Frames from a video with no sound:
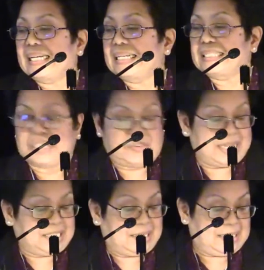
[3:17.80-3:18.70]
and
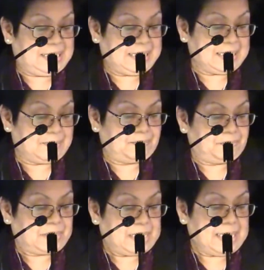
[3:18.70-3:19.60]
integration
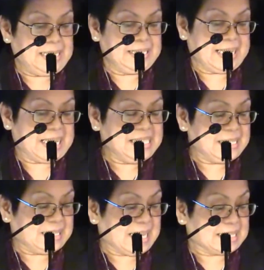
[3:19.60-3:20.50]

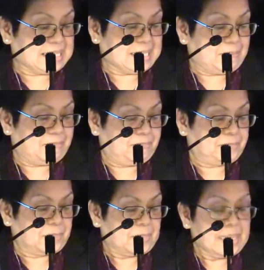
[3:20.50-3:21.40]
indices.
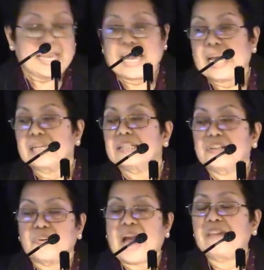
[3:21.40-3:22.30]

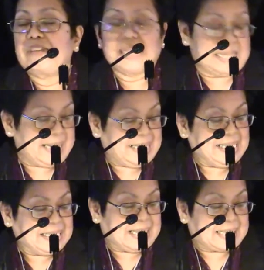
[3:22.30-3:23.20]
Deriving an
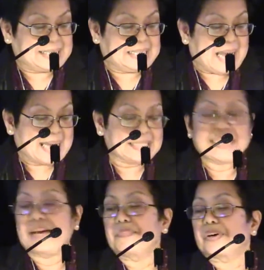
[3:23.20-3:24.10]
index has a
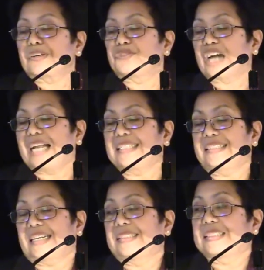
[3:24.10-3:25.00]
number of
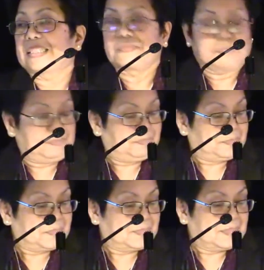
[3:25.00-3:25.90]
challenges.
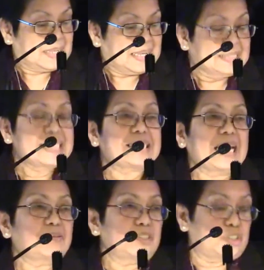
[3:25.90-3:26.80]
This
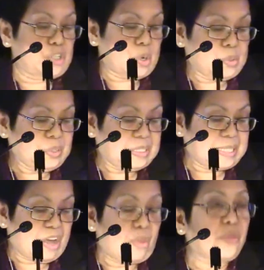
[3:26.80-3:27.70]
table
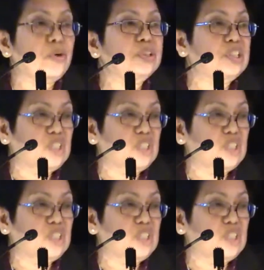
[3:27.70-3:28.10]
shows those